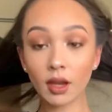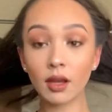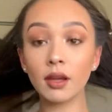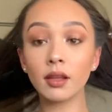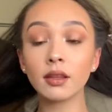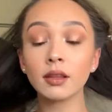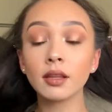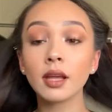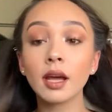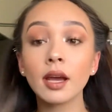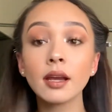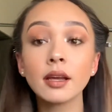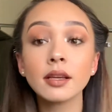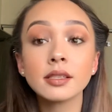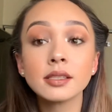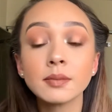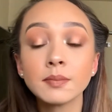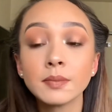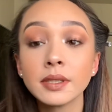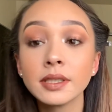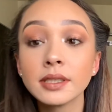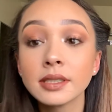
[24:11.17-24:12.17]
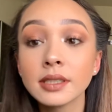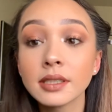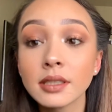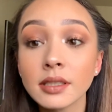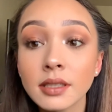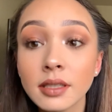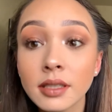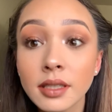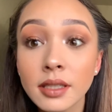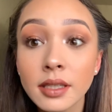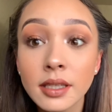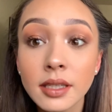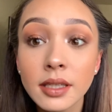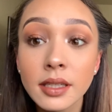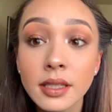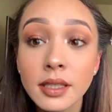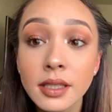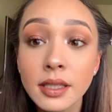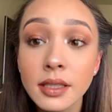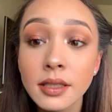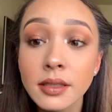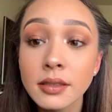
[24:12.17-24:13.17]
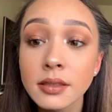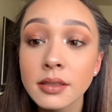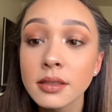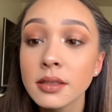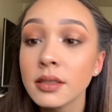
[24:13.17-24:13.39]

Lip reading: And that is basically it.